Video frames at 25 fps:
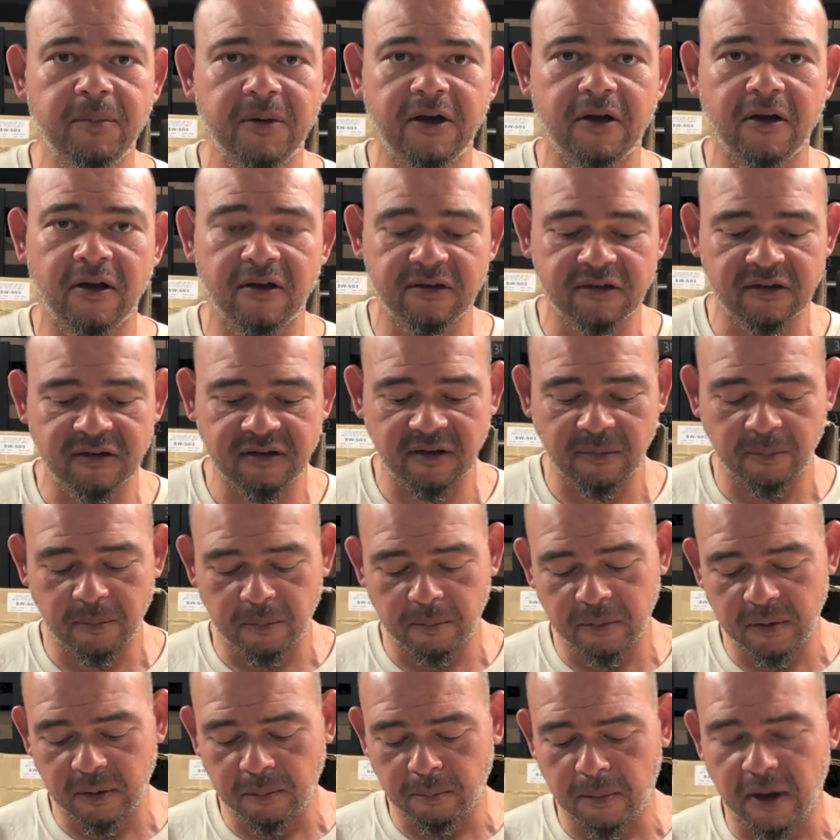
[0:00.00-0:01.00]
because it's a
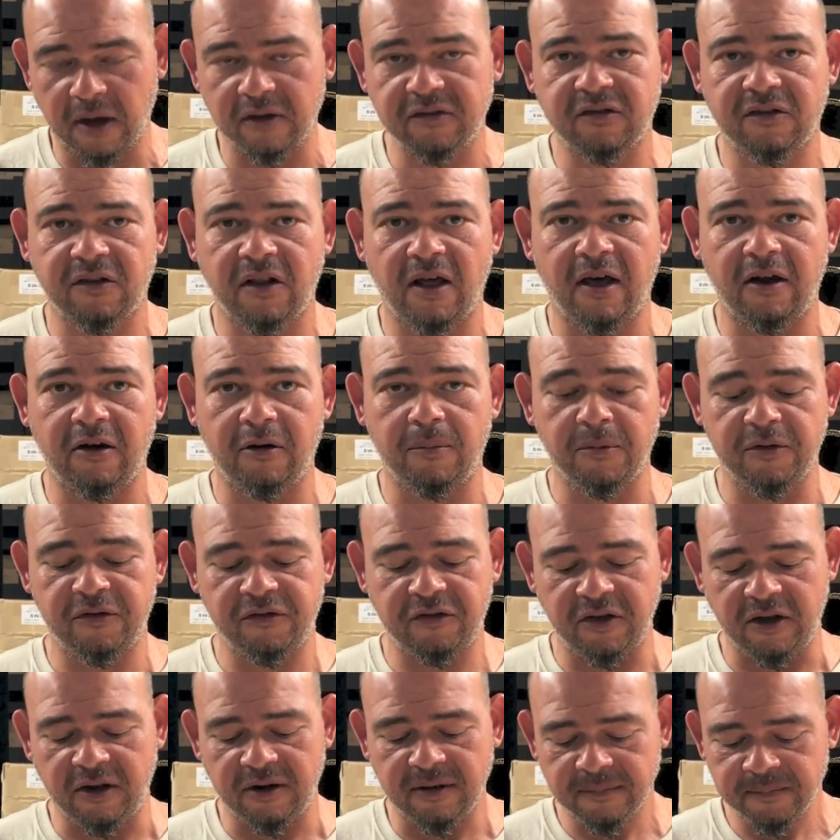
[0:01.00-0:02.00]
much lighter
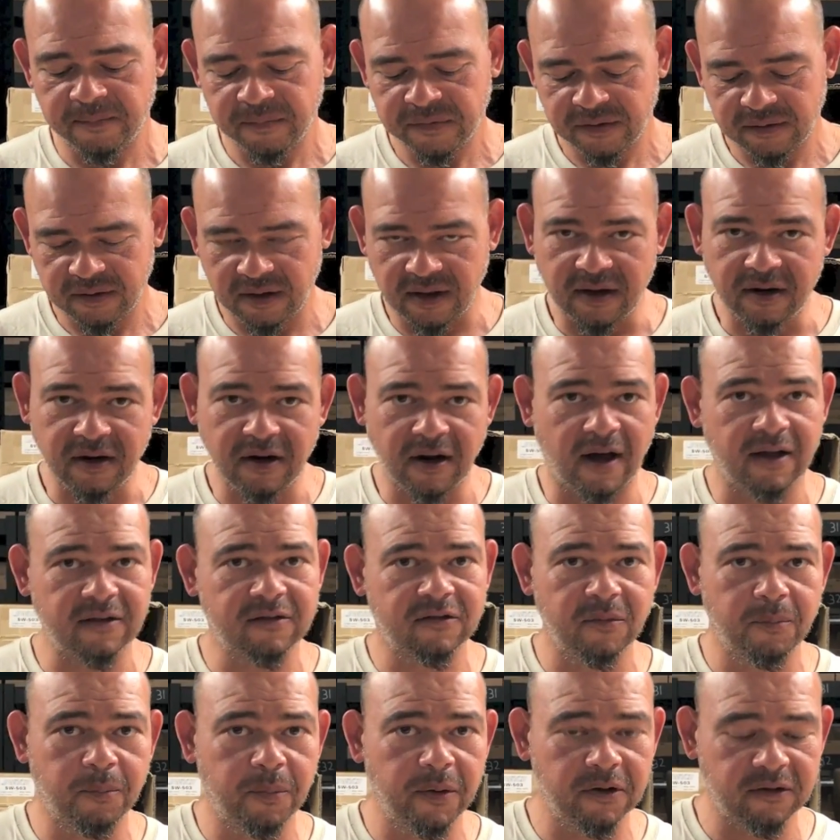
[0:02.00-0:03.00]
machine. Again, not
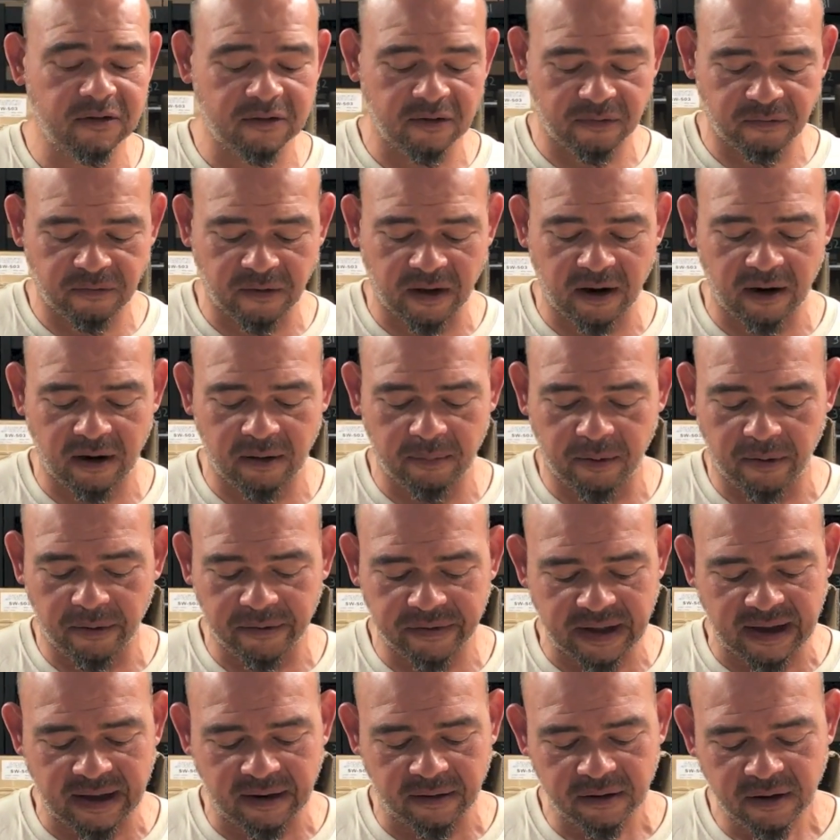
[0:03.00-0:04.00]
to put the Fireball
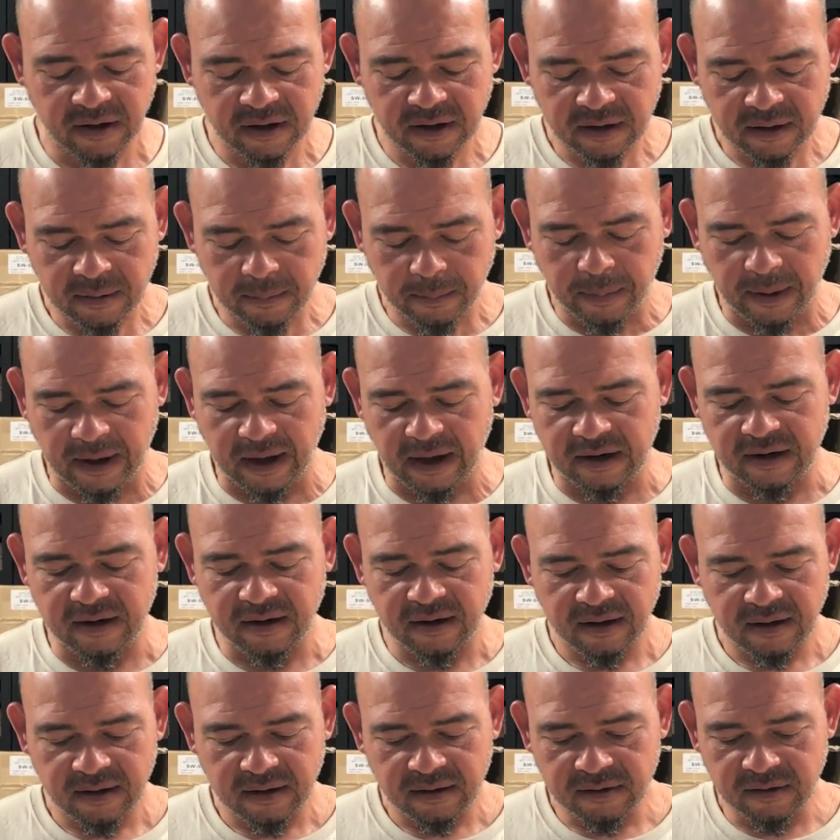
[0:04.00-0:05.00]
down, but
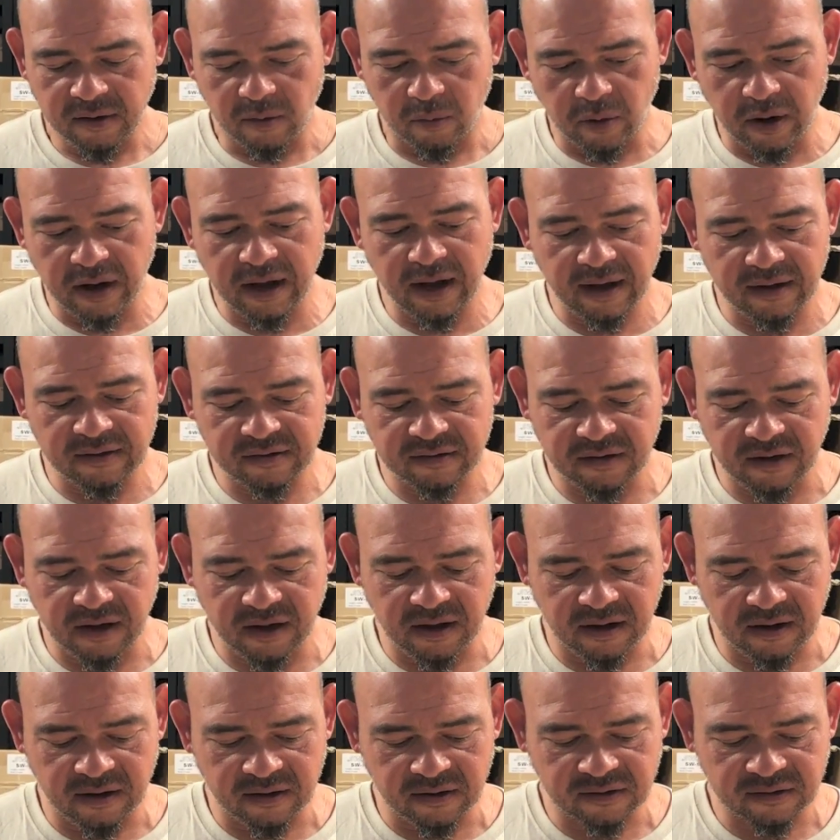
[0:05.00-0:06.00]
the way I see
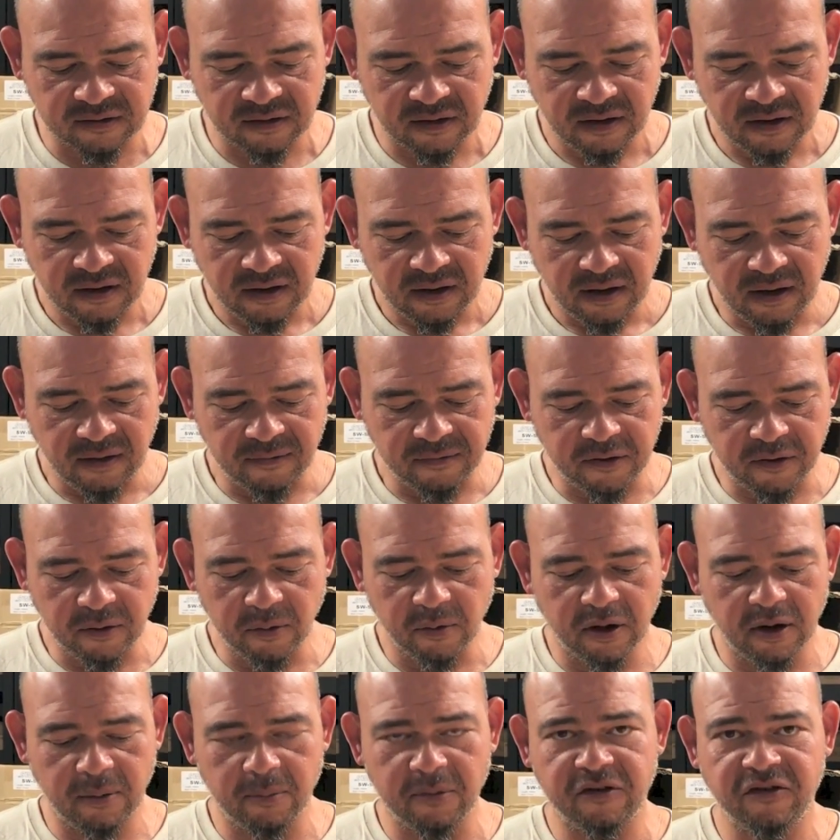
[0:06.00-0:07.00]
it is, if you
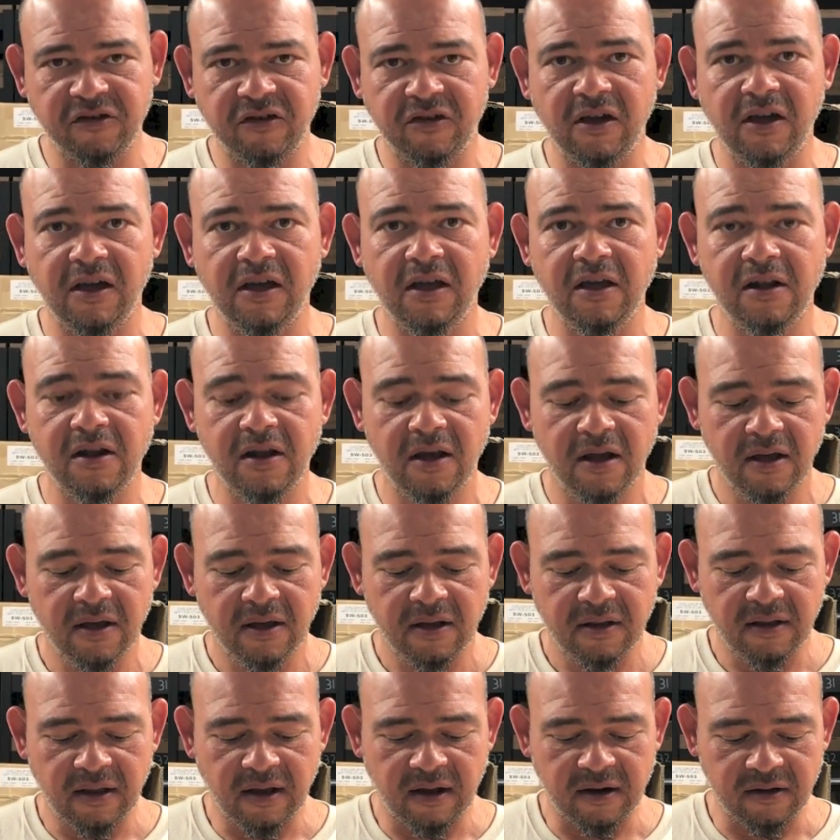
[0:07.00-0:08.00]
want a machine
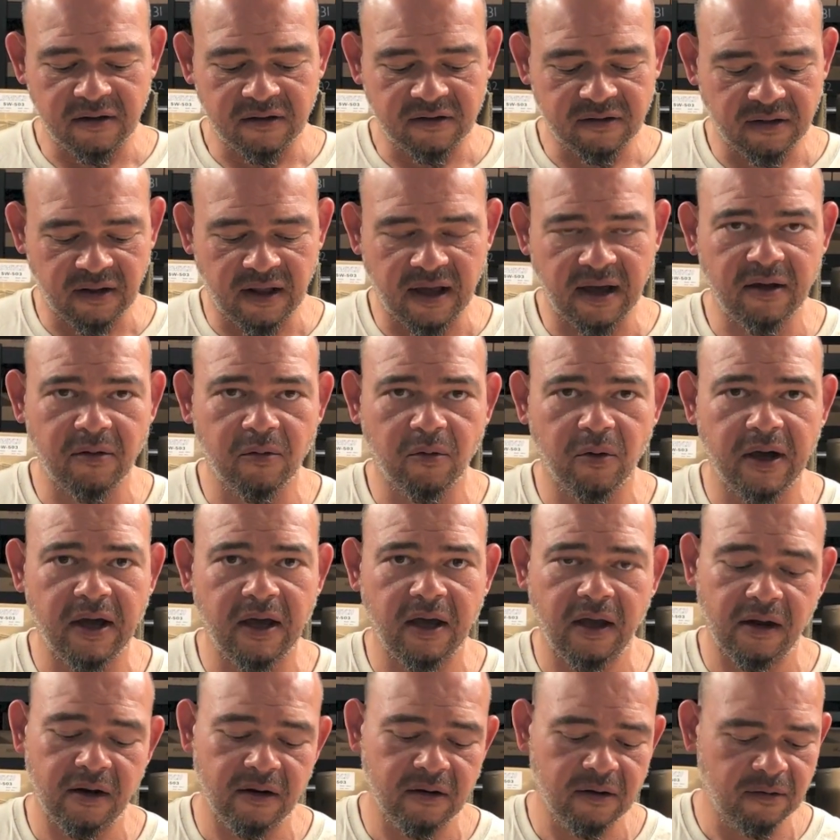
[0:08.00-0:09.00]
that is
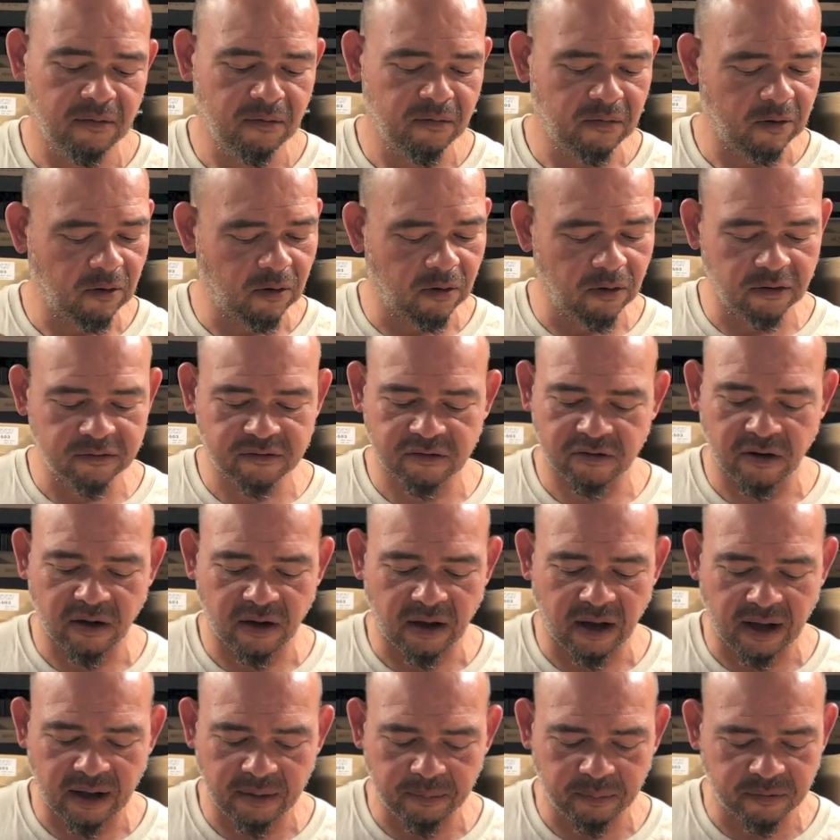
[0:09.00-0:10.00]
lightweight, ultra
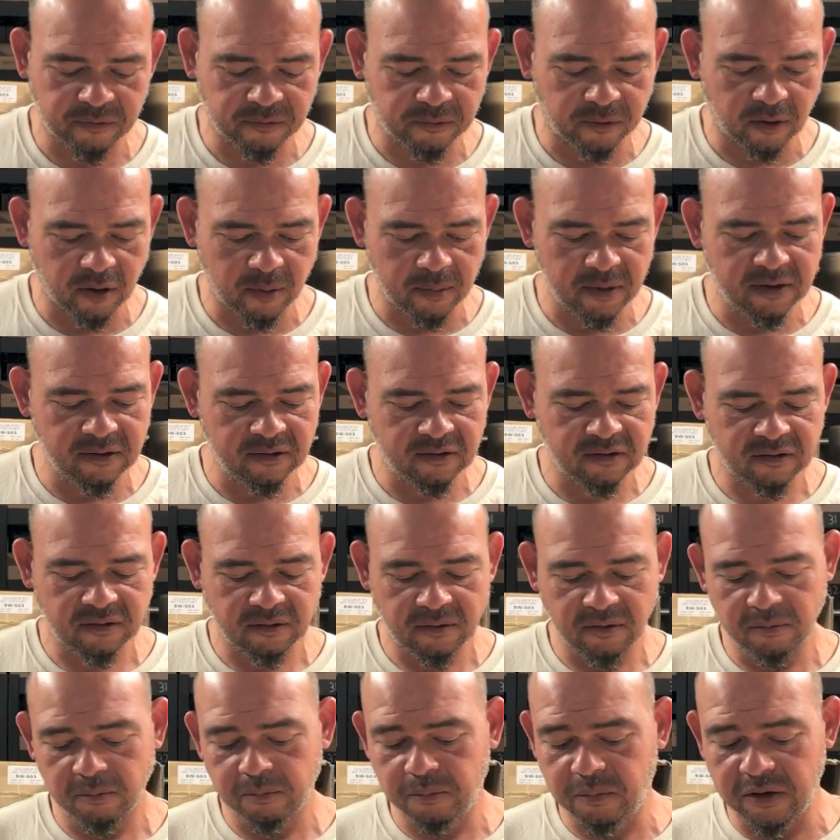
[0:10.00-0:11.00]
high performance,
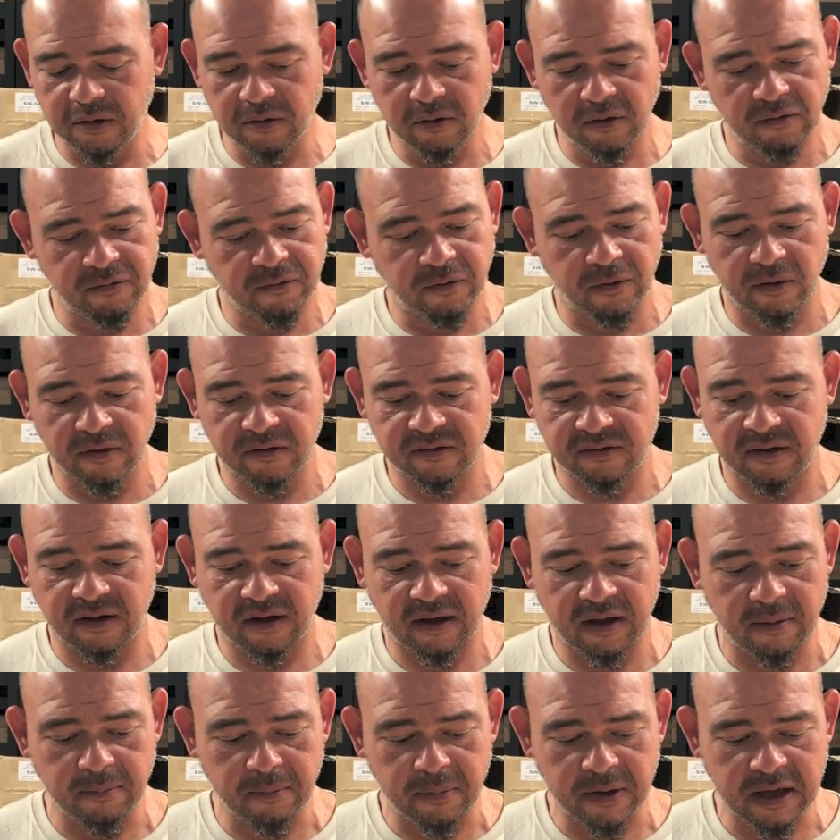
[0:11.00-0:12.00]
beautiful as it
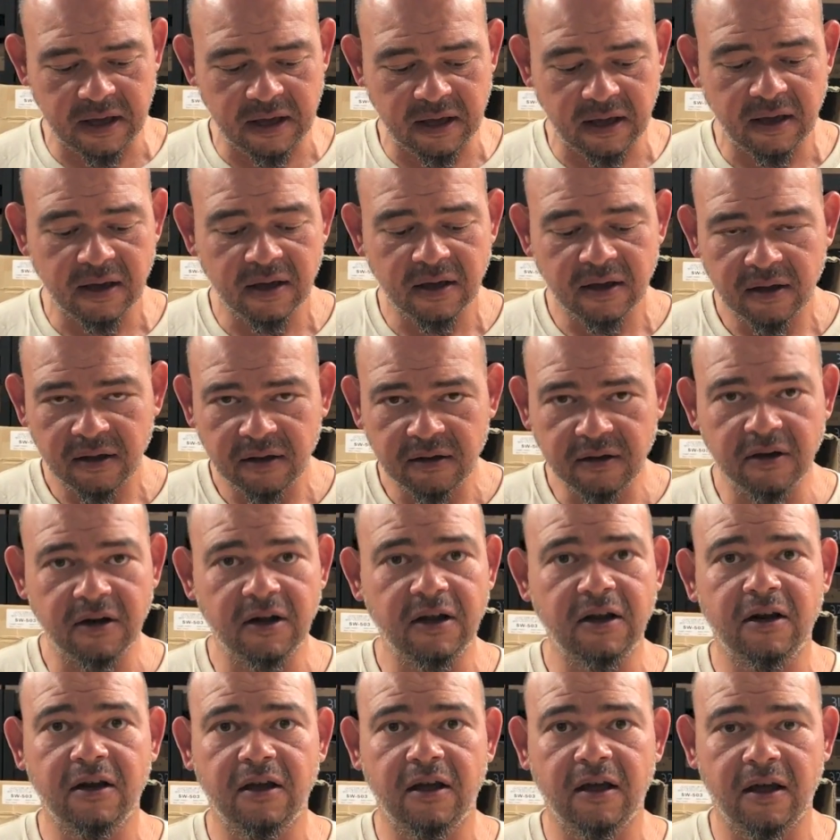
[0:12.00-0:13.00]
can be, you
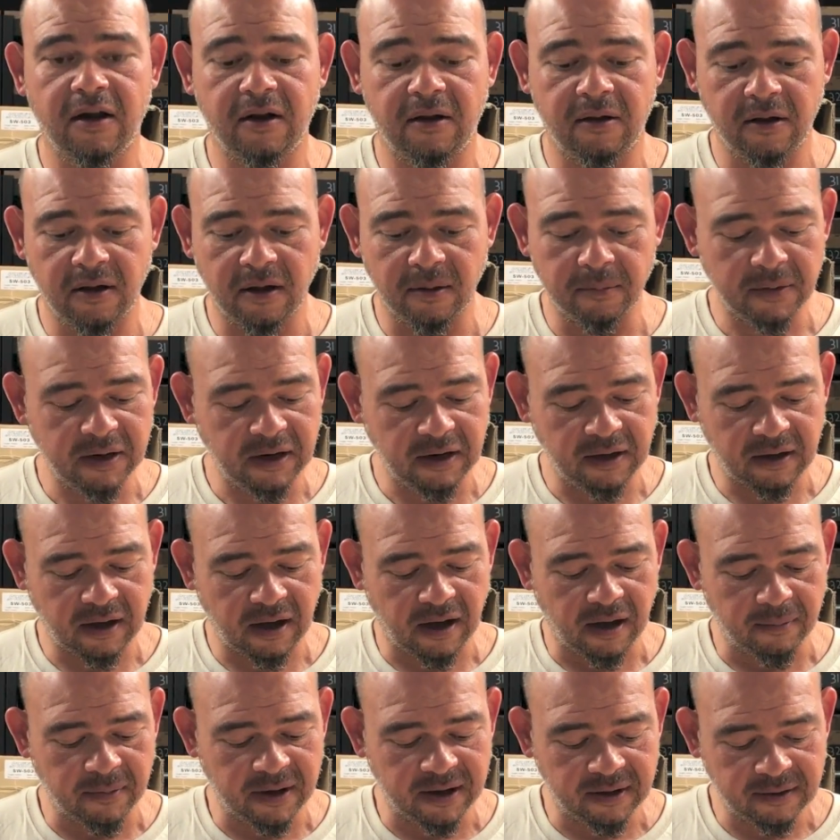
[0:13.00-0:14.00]
need to get a Mini
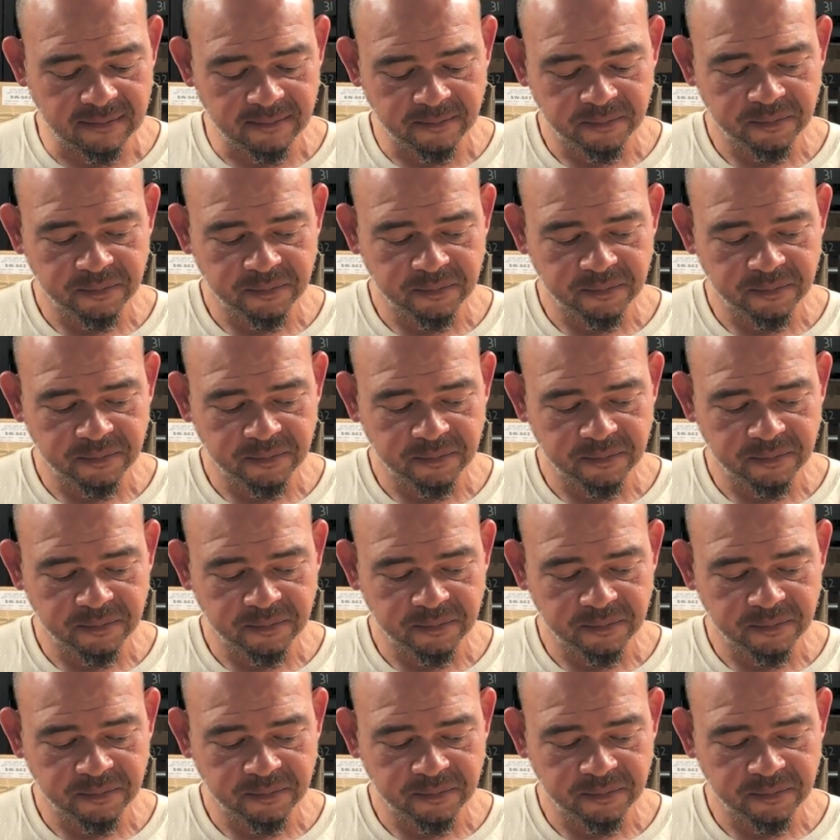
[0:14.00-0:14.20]
Comet.